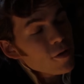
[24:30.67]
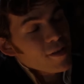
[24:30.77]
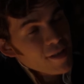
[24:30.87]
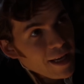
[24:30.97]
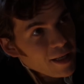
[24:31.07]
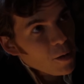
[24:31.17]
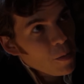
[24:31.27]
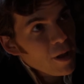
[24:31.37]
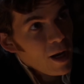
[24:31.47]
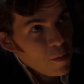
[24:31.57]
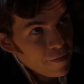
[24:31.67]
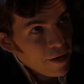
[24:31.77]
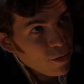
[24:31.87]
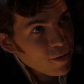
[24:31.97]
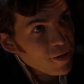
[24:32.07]
For God's sake,
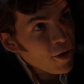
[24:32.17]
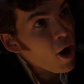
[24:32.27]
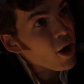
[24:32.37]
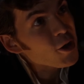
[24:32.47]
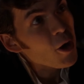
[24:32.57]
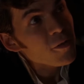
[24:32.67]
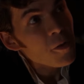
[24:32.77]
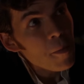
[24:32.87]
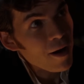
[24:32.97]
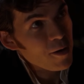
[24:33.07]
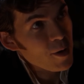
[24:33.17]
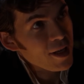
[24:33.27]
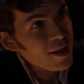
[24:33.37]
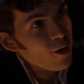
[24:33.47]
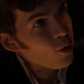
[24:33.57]
Penelope Featherington, are you going to marry
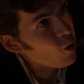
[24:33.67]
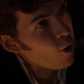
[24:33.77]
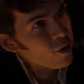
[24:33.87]
me or